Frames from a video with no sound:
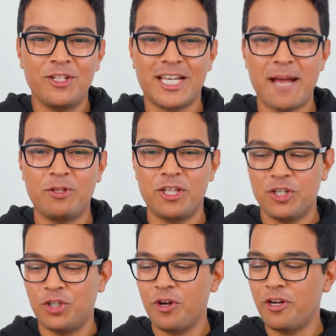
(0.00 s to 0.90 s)
To capture
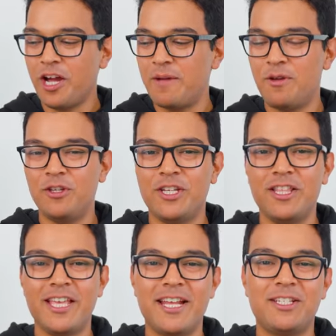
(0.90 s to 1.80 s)
this shot, I am
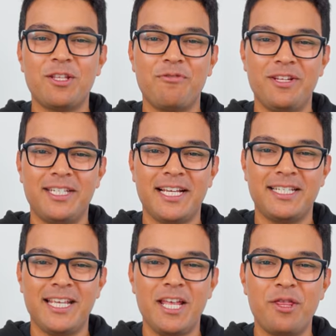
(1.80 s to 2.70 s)
using the
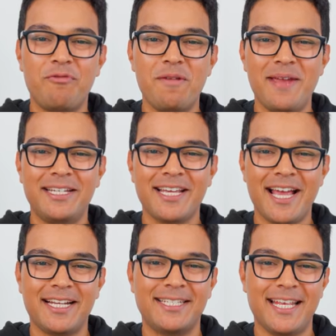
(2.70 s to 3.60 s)
Insta360 3 meter
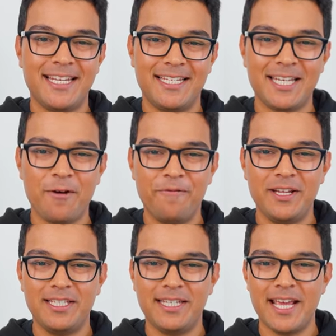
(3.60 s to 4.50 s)
extended
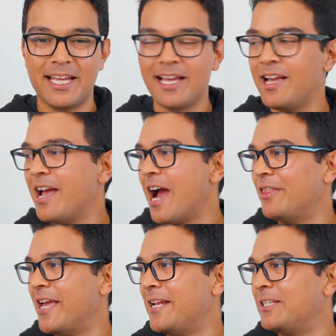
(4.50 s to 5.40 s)
selfie stick and
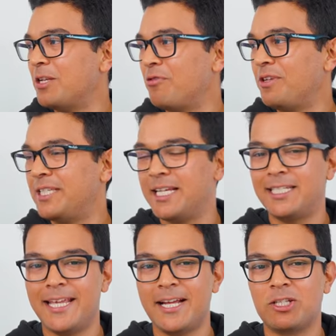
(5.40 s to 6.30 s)
the
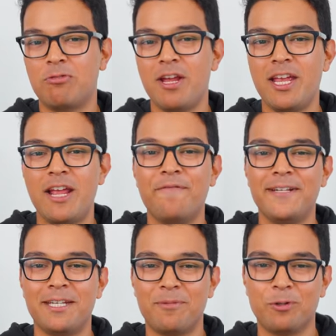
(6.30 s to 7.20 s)
Insta360 X3
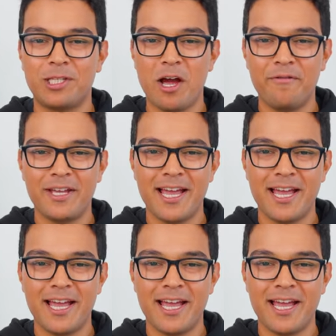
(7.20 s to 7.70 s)
invisible dive